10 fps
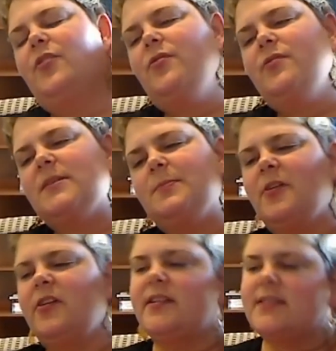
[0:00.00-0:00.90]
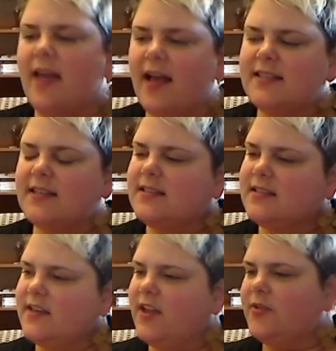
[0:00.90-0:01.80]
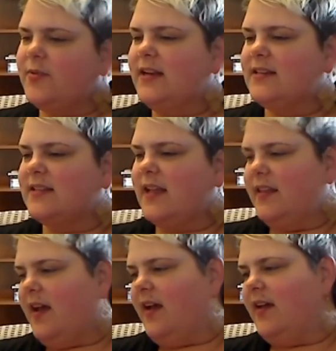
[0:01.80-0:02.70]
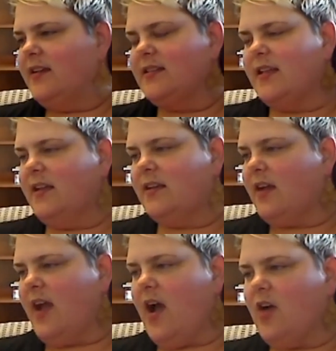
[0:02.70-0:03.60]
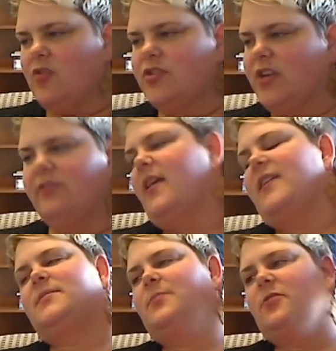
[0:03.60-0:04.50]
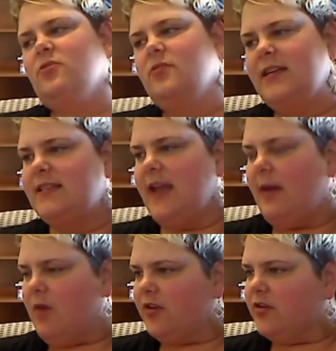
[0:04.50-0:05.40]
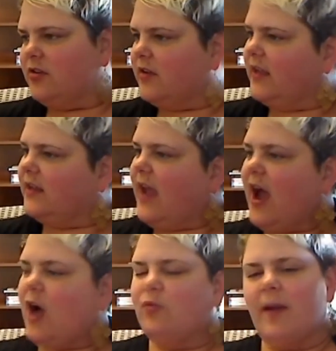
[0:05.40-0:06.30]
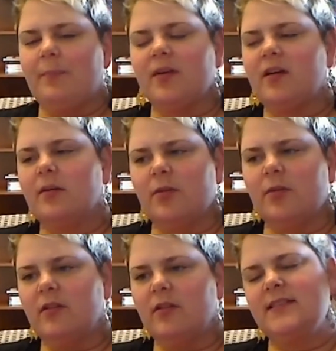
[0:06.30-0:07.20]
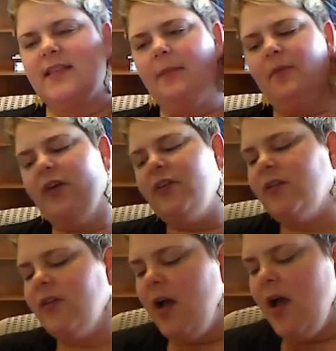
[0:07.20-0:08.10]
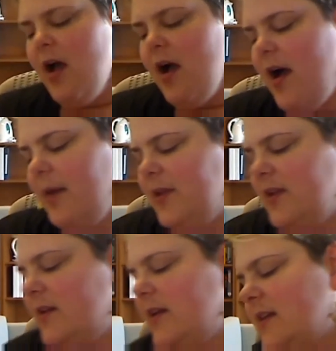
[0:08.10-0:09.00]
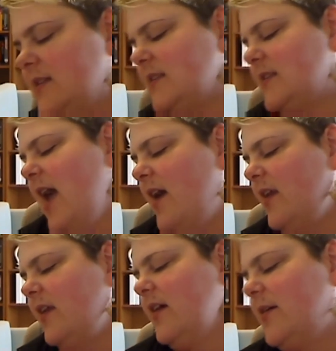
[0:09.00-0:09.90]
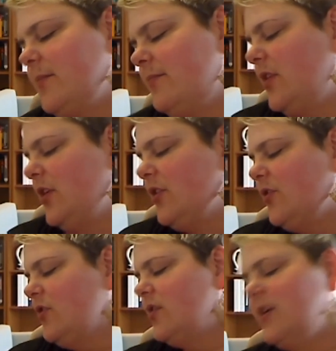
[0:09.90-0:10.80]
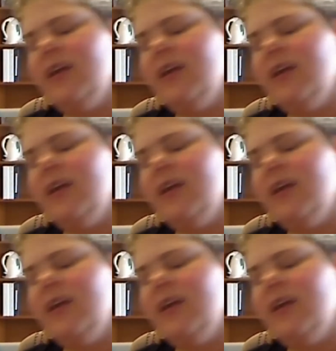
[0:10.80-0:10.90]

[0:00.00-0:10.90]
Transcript: Spurious classes, another way to say that is like how generalizable is that model and how replicable is that model? I mean, it's that, you could get